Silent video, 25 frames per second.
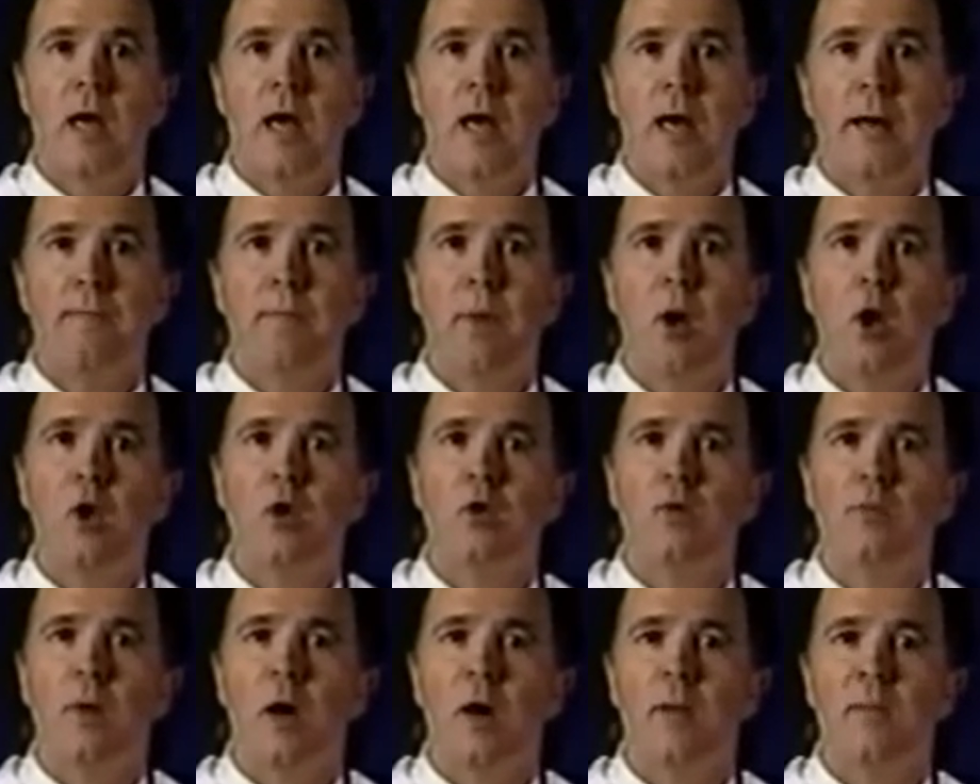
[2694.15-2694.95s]
And
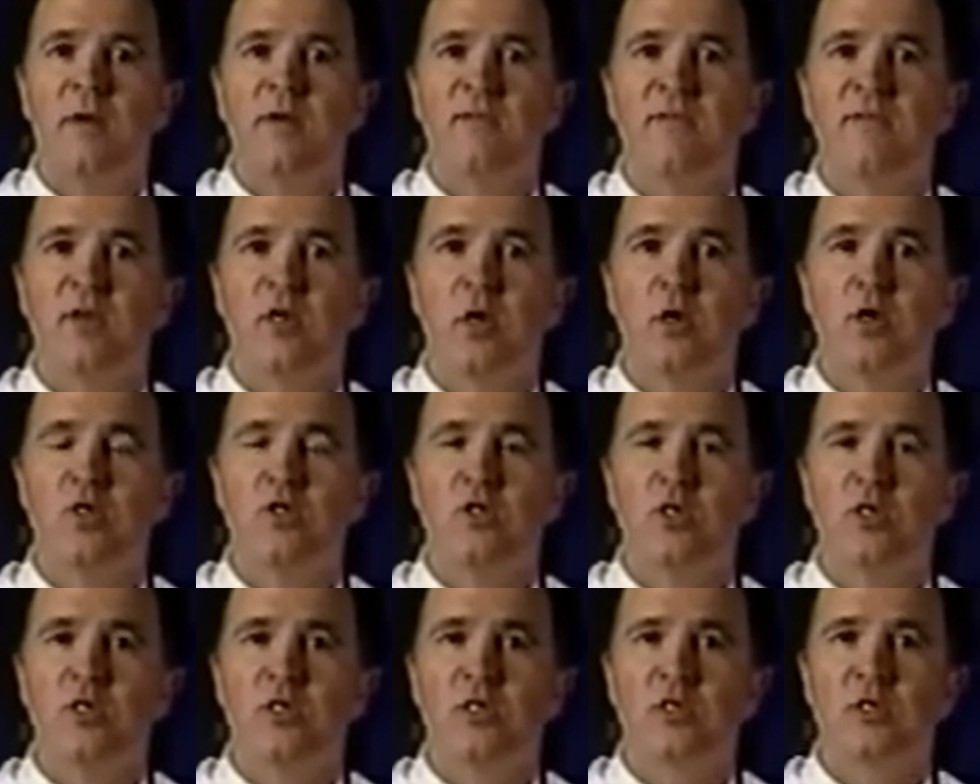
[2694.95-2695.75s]
polar moment of
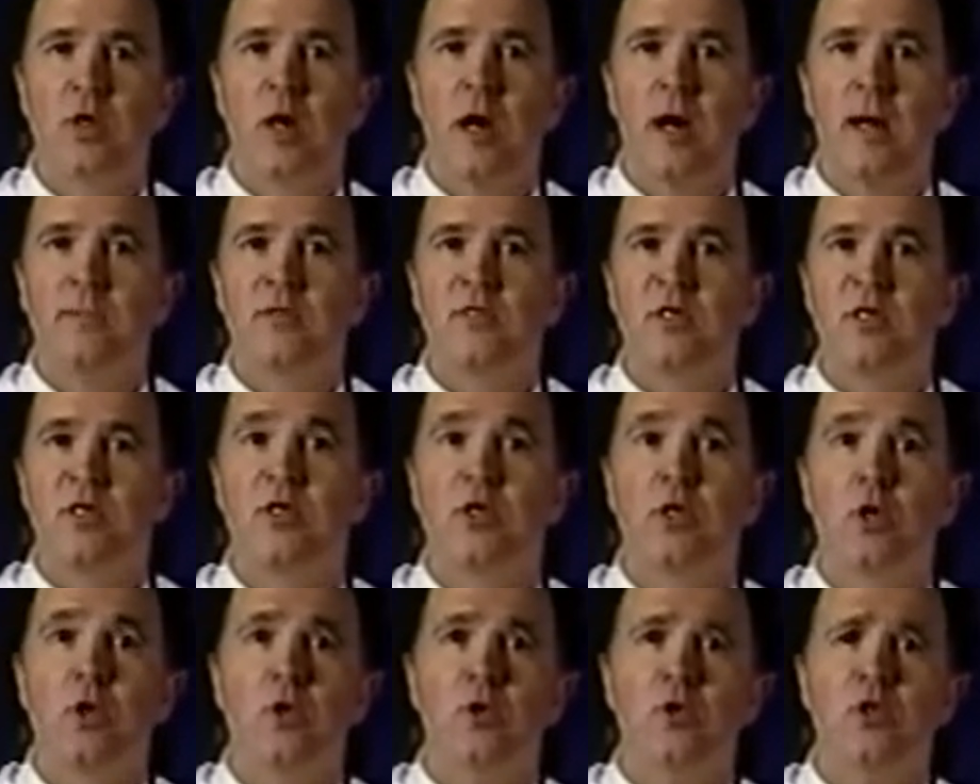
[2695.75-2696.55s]
inertia describes
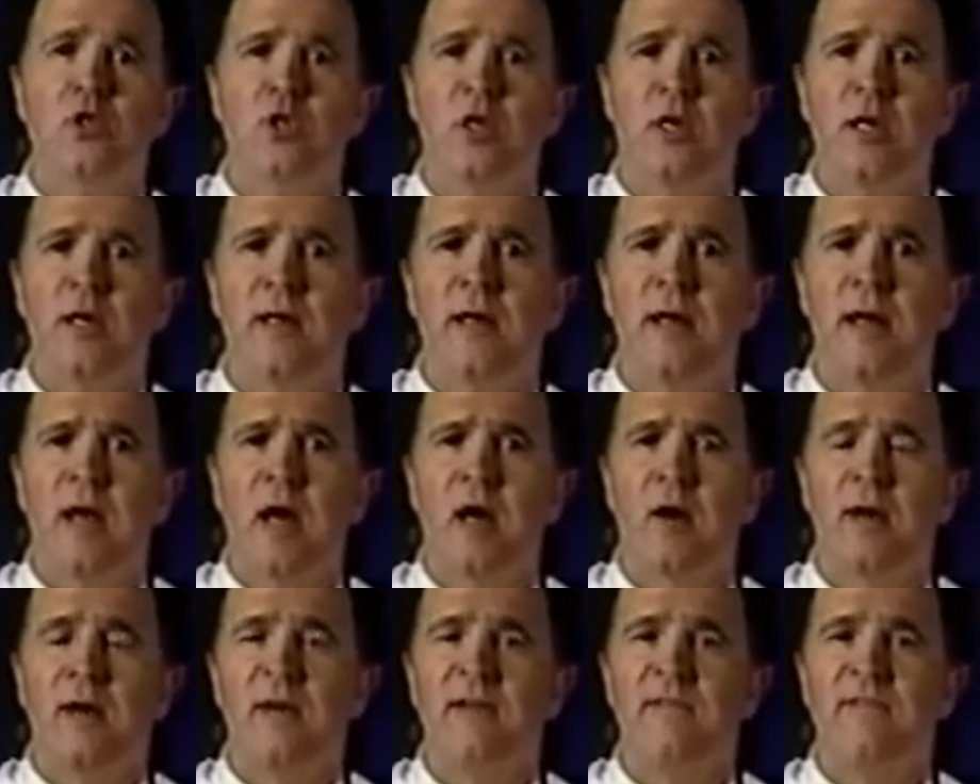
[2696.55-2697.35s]
inertia and
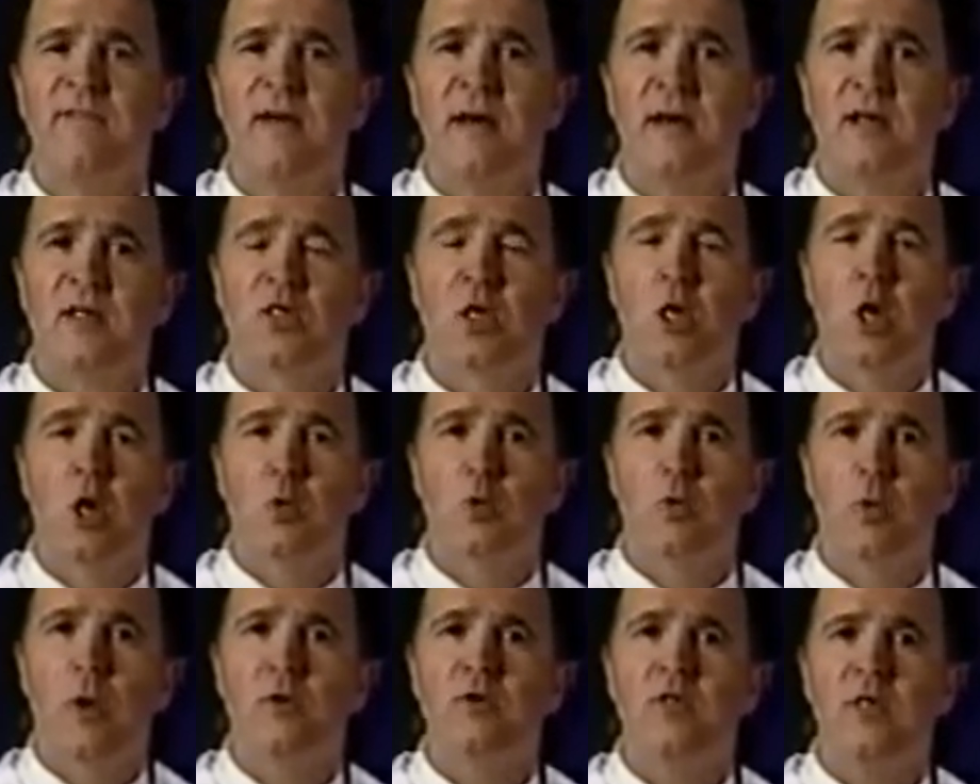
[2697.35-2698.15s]
how it affects
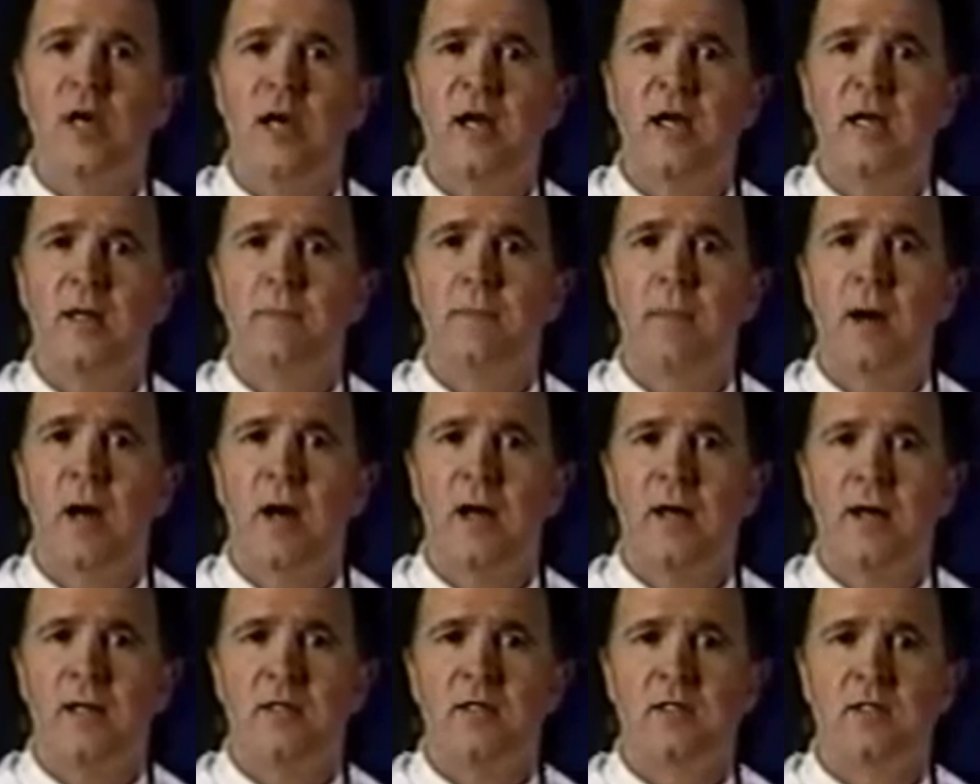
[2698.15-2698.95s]
rotating
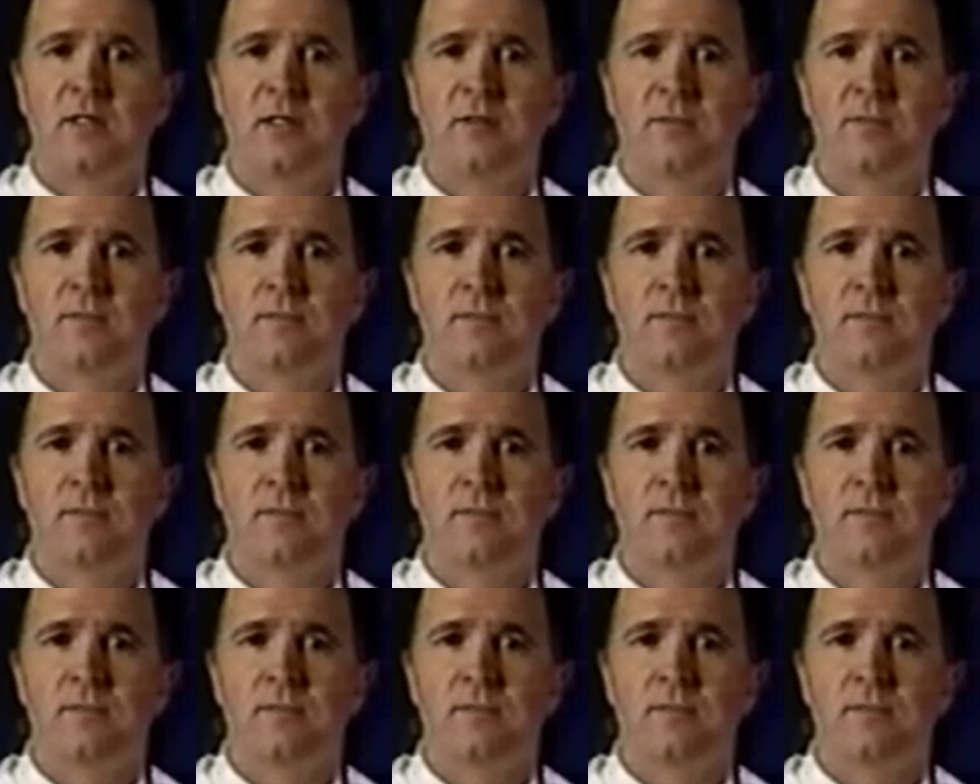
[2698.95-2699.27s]
bodies.